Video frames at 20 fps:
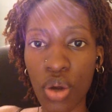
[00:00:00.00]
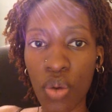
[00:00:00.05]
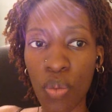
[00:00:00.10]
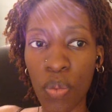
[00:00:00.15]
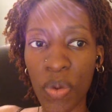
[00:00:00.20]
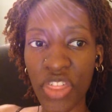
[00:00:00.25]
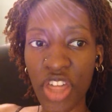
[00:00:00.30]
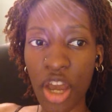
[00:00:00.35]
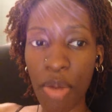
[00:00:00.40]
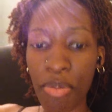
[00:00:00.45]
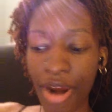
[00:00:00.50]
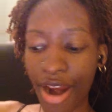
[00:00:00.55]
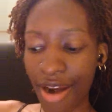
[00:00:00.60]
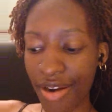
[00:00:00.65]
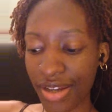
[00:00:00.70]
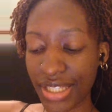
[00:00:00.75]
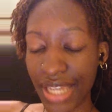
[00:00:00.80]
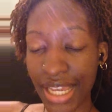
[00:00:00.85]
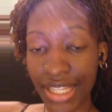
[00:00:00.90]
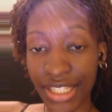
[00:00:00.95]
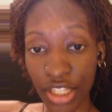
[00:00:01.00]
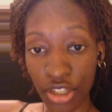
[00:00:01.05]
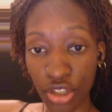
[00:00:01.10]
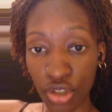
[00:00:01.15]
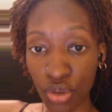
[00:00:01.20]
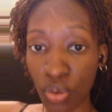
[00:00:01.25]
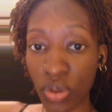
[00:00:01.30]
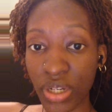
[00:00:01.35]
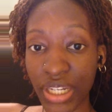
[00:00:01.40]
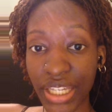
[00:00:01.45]
without prioritizing
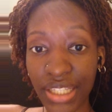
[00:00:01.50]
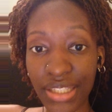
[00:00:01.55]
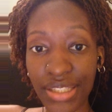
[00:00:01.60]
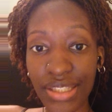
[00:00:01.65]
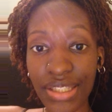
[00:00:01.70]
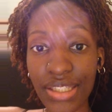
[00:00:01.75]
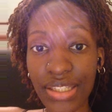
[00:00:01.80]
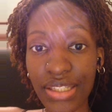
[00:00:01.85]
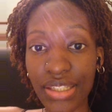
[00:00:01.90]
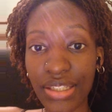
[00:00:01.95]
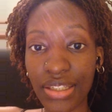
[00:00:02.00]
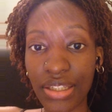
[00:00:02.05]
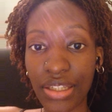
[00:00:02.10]
your needs.